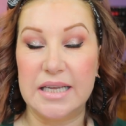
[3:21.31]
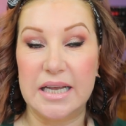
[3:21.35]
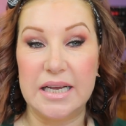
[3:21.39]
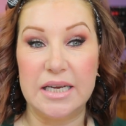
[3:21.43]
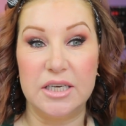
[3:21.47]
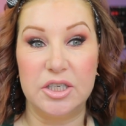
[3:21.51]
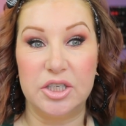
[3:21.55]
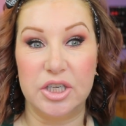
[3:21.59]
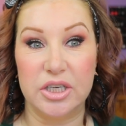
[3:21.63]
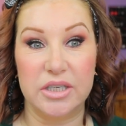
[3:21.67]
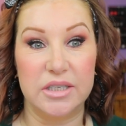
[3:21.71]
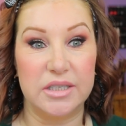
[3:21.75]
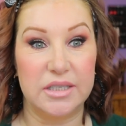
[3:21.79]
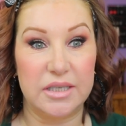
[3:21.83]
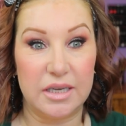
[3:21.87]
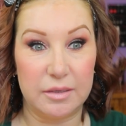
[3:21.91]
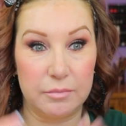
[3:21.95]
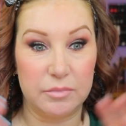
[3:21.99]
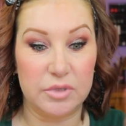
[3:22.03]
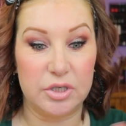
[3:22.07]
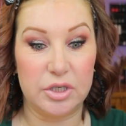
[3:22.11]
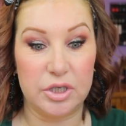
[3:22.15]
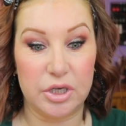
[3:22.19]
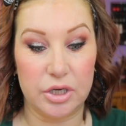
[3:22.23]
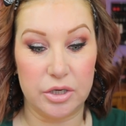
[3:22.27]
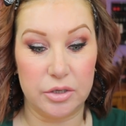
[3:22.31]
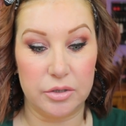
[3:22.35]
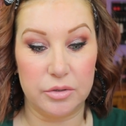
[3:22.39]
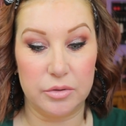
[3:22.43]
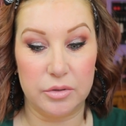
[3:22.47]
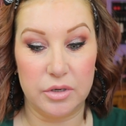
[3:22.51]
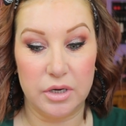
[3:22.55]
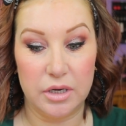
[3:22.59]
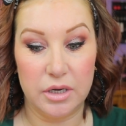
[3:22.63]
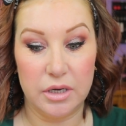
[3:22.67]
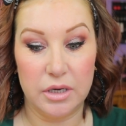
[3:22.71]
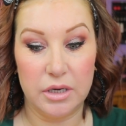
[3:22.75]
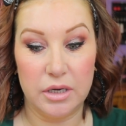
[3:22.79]
It just seems
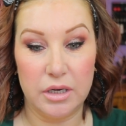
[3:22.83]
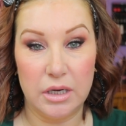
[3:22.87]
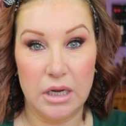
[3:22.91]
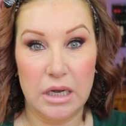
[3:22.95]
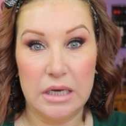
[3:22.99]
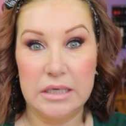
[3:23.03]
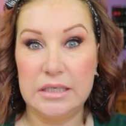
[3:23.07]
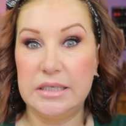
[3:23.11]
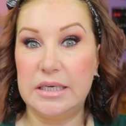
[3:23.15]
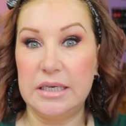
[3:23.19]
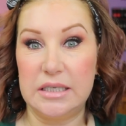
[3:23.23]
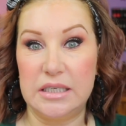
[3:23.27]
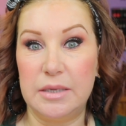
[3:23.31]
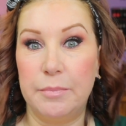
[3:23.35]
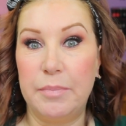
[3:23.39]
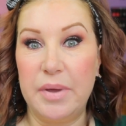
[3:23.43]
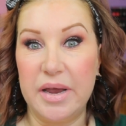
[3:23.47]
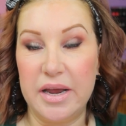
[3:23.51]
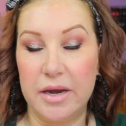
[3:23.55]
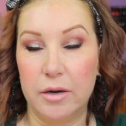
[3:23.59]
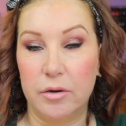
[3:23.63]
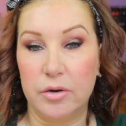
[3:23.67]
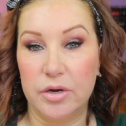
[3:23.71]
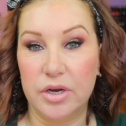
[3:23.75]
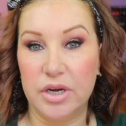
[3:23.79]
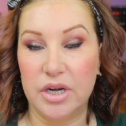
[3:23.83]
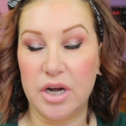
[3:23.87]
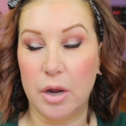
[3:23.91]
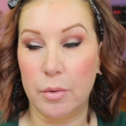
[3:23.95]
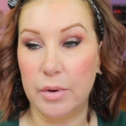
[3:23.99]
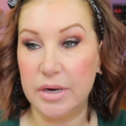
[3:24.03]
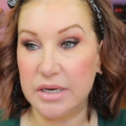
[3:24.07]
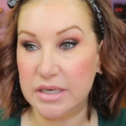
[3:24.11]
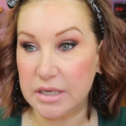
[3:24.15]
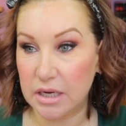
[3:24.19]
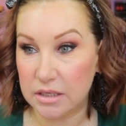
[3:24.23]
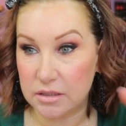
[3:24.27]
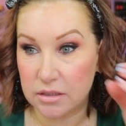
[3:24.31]
to disappear, you know,
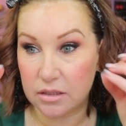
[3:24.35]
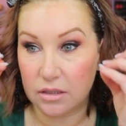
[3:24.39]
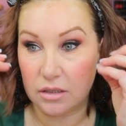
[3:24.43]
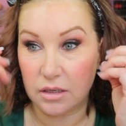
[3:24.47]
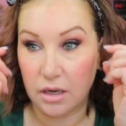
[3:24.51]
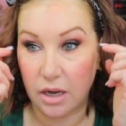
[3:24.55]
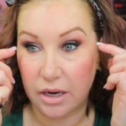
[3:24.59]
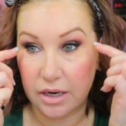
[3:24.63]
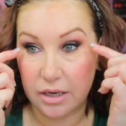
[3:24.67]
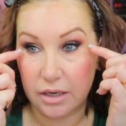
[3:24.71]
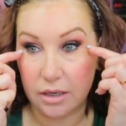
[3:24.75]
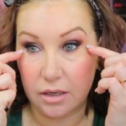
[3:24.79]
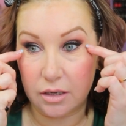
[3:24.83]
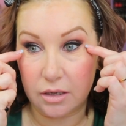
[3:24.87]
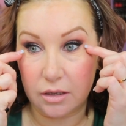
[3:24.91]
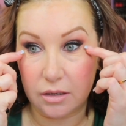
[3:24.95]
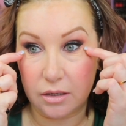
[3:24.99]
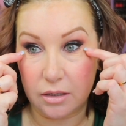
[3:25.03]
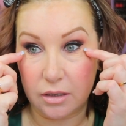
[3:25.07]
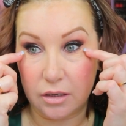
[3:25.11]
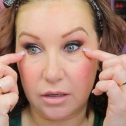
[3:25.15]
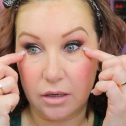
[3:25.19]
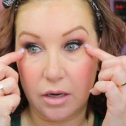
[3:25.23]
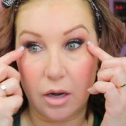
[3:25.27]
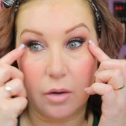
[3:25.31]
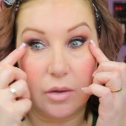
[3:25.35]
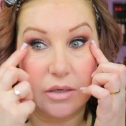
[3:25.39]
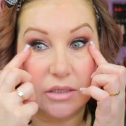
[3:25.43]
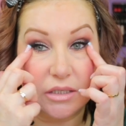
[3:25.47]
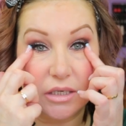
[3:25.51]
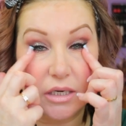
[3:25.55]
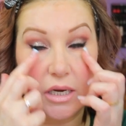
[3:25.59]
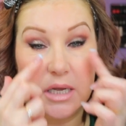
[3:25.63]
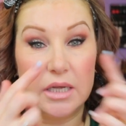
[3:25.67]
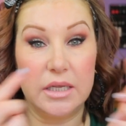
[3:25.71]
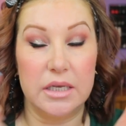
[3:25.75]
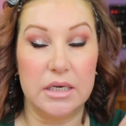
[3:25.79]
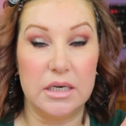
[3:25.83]
it doesn't like go
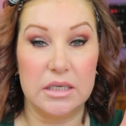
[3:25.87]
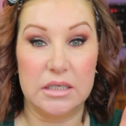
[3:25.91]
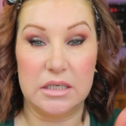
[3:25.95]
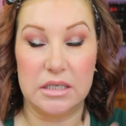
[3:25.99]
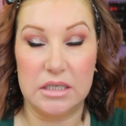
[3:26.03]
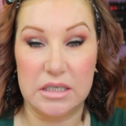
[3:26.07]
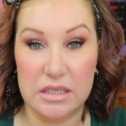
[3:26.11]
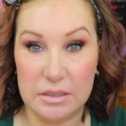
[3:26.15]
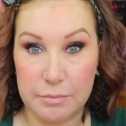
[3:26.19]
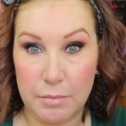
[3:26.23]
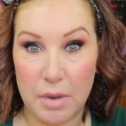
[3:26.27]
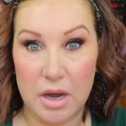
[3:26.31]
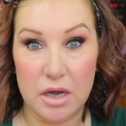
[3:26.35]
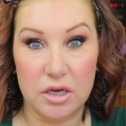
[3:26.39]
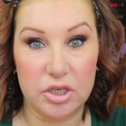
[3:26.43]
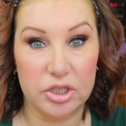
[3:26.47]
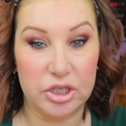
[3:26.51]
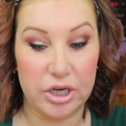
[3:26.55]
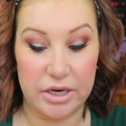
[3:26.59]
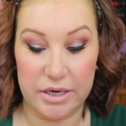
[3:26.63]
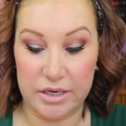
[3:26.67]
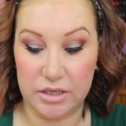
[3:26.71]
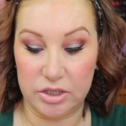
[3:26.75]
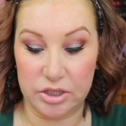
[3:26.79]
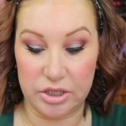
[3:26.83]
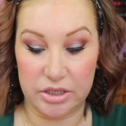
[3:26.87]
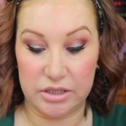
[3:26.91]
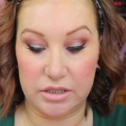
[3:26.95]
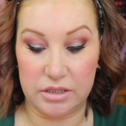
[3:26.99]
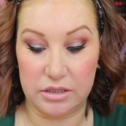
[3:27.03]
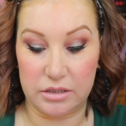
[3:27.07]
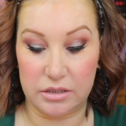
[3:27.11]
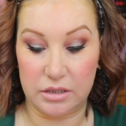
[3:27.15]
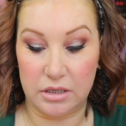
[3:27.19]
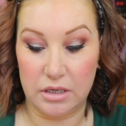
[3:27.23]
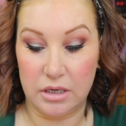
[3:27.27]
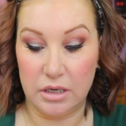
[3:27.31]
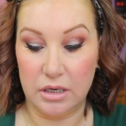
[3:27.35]
underneath, it doesn't smudge, it
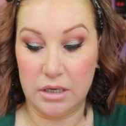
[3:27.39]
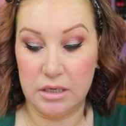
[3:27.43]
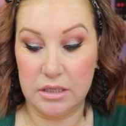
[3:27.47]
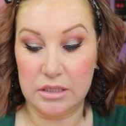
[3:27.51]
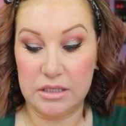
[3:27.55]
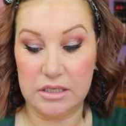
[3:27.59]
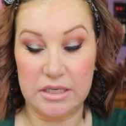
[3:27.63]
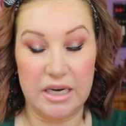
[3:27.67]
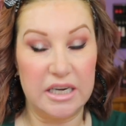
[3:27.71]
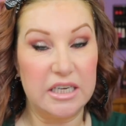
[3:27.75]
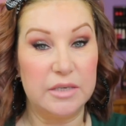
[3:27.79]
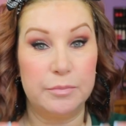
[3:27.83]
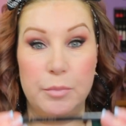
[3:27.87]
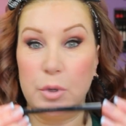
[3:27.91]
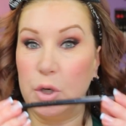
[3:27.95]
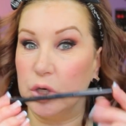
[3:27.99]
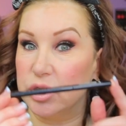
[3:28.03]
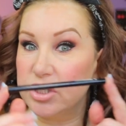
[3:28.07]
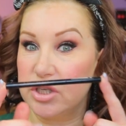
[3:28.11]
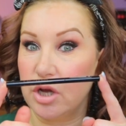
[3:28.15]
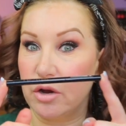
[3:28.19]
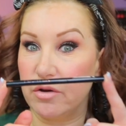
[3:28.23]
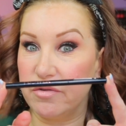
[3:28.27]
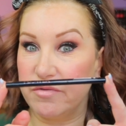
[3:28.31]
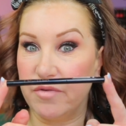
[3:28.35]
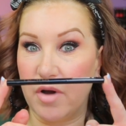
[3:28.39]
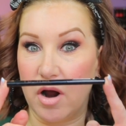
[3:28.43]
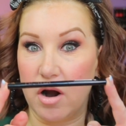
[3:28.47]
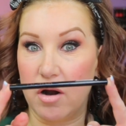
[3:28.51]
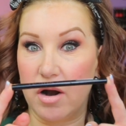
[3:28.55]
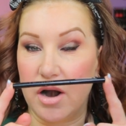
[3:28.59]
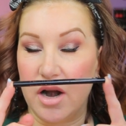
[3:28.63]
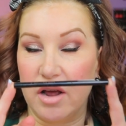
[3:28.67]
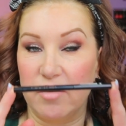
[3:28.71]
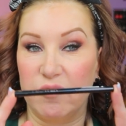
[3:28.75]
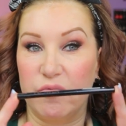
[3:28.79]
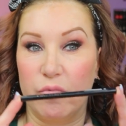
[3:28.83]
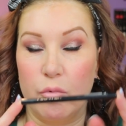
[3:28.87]
just stays put so far.
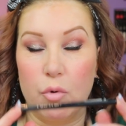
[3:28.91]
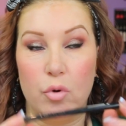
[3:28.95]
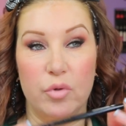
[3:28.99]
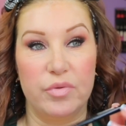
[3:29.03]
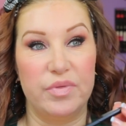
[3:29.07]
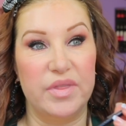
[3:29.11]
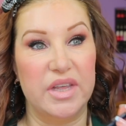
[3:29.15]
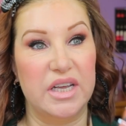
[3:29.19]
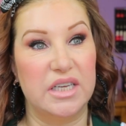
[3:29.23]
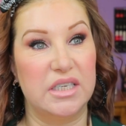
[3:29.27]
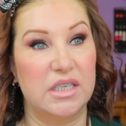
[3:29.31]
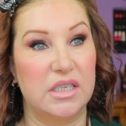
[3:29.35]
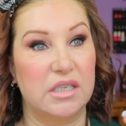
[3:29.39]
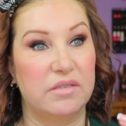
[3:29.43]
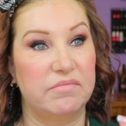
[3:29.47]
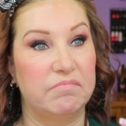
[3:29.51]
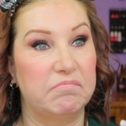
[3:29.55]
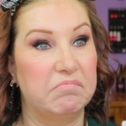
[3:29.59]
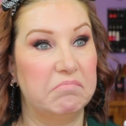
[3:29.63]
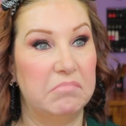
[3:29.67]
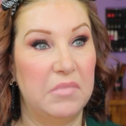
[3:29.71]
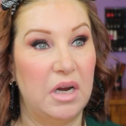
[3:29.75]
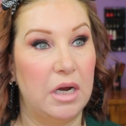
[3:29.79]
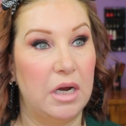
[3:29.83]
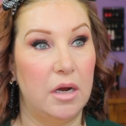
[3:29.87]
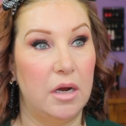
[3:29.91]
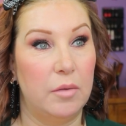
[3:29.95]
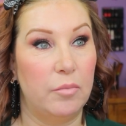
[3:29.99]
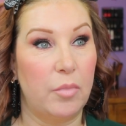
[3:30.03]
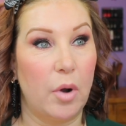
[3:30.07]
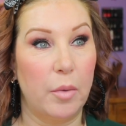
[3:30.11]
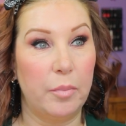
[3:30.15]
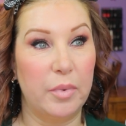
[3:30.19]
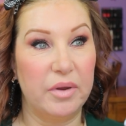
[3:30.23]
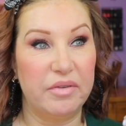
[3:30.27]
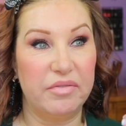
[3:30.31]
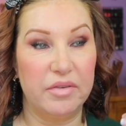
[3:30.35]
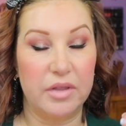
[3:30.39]
And I've worn this
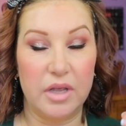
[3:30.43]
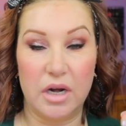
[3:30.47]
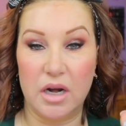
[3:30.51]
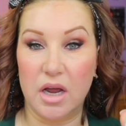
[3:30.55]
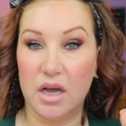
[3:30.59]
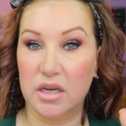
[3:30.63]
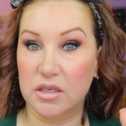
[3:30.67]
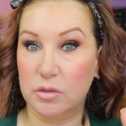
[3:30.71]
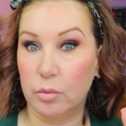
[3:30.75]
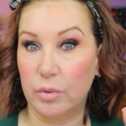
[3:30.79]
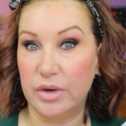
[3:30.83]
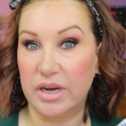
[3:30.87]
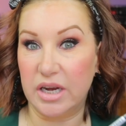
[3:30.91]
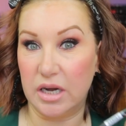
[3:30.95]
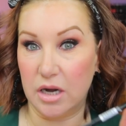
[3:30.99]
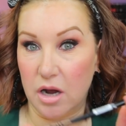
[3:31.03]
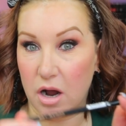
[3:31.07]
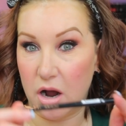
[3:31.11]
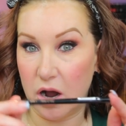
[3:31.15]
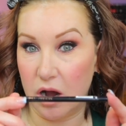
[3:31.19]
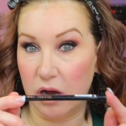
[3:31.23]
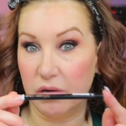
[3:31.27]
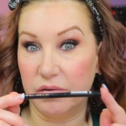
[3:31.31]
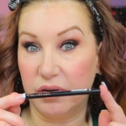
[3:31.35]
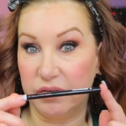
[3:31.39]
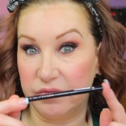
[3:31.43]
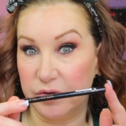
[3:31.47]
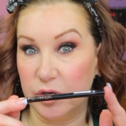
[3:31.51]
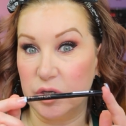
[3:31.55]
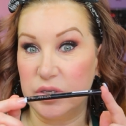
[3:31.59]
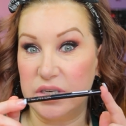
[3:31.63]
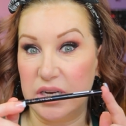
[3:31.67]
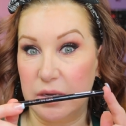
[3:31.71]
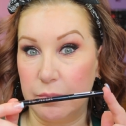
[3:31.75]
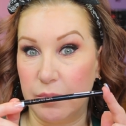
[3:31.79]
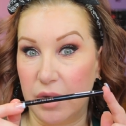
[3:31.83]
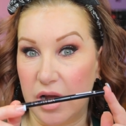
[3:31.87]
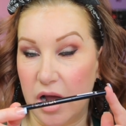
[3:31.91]
probably for the last week and a half. I've
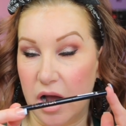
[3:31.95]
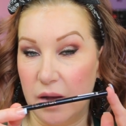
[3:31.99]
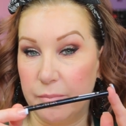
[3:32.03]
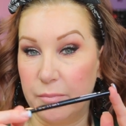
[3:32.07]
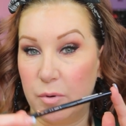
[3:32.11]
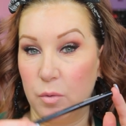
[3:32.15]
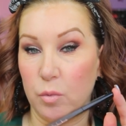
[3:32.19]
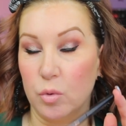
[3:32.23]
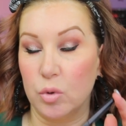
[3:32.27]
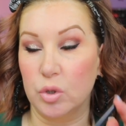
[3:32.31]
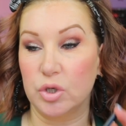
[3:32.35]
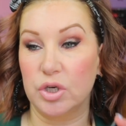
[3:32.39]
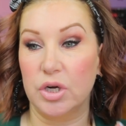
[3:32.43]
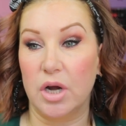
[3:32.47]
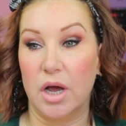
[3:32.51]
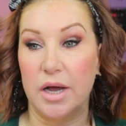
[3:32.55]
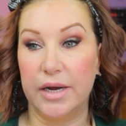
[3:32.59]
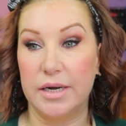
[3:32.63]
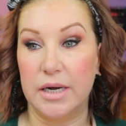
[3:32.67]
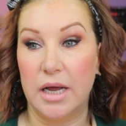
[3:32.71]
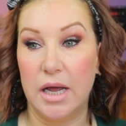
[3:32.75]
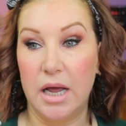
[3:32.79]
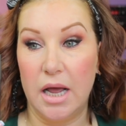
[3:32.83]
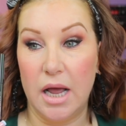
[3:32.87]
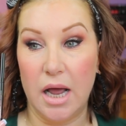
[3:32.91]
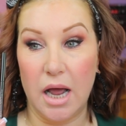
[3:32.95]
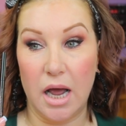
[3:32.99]
used it in my upper waterline.